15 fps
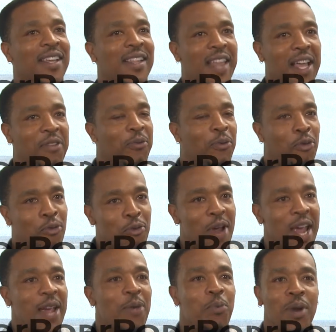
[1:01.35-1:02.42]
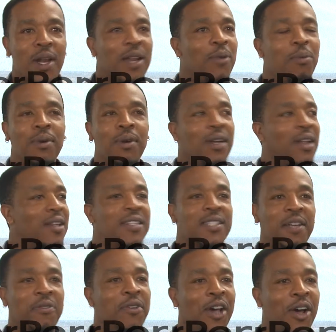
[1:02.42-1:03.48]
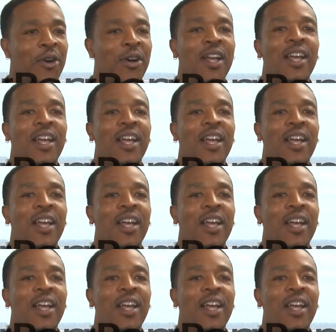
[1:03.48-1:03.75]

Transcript: That's great. Where where did all this stuff go?